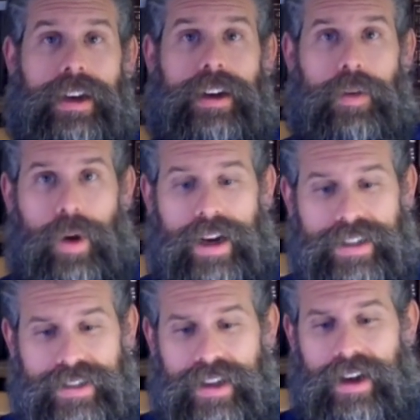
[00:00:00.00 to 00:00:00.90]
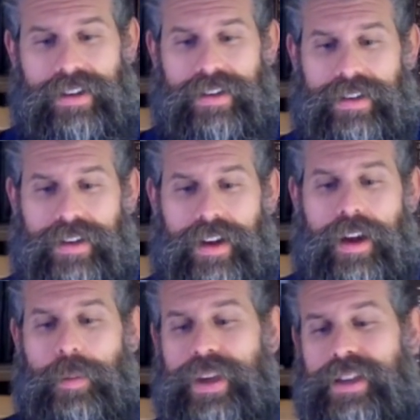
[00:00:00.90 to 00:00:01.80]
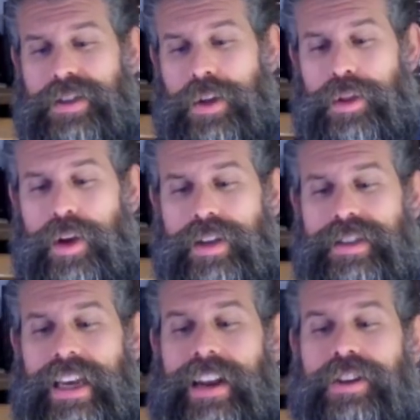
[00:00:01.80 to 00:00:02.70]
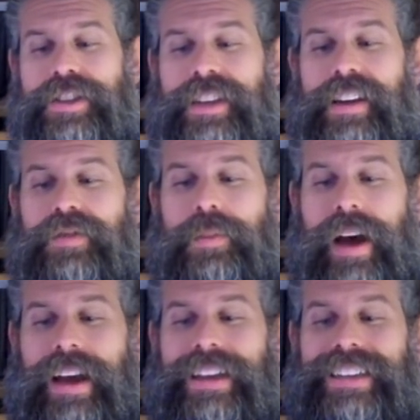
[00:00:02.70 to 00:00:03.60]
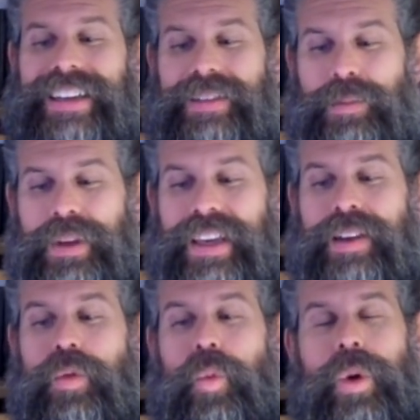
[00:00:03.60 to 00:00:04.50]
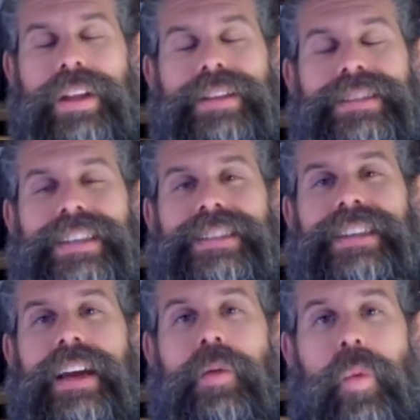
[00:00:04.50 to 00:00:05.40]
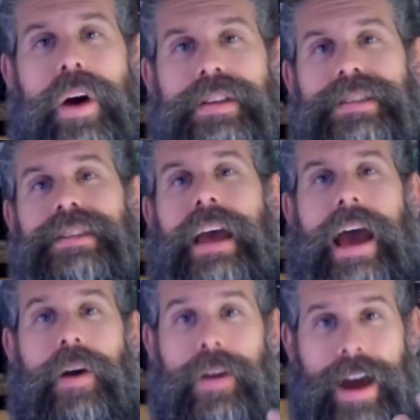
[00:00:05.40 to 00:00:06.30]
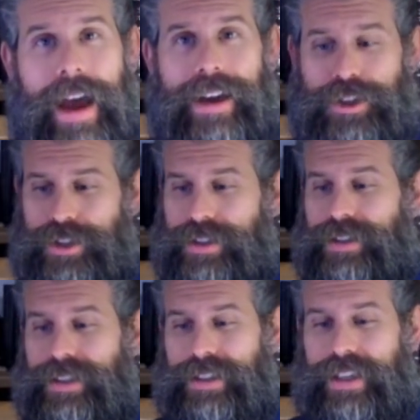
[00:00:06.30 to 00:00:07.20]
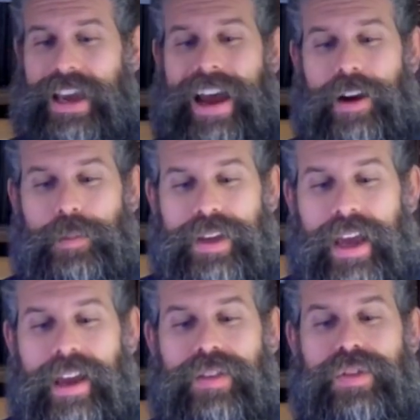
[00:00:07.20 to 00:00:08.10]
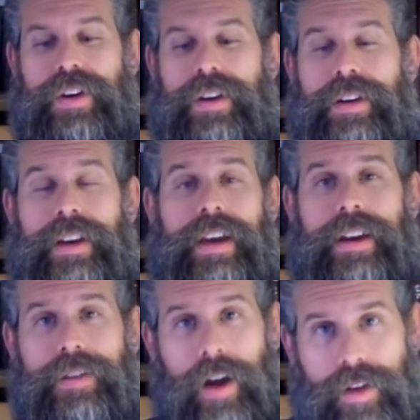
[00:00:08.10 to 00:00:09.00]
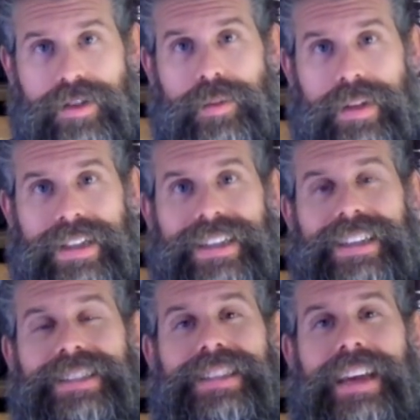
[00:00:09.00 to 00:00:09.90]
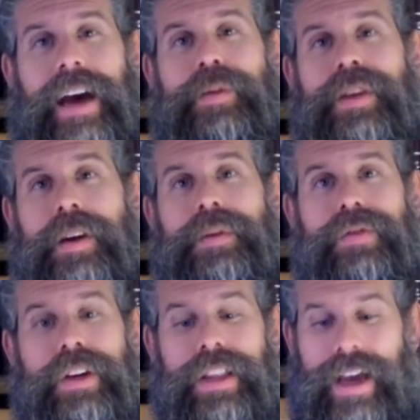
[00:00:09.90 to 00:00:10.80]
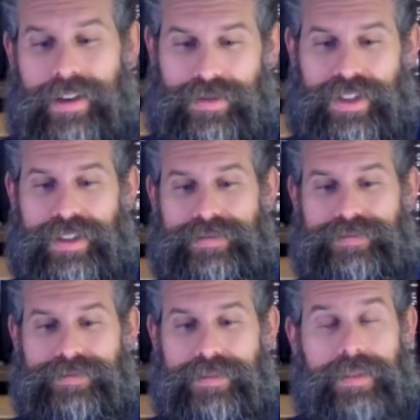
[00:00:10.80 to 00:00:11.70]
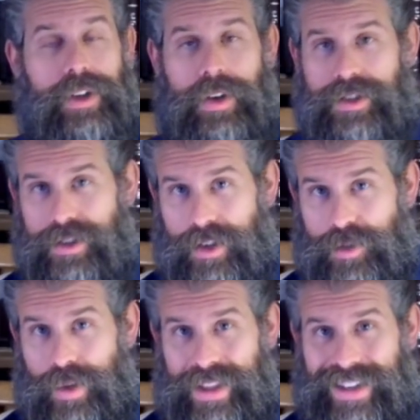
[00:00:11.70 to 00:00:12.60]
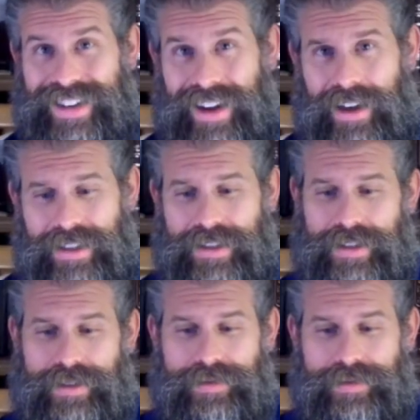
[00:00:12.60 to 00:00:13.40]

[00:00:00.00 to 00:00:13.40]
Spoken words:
Why is that? Because our thoughts and our state of mind and being will dictate what? Our actions, our behavior, and ultimately it's the outcome of our lives. It all starts within us.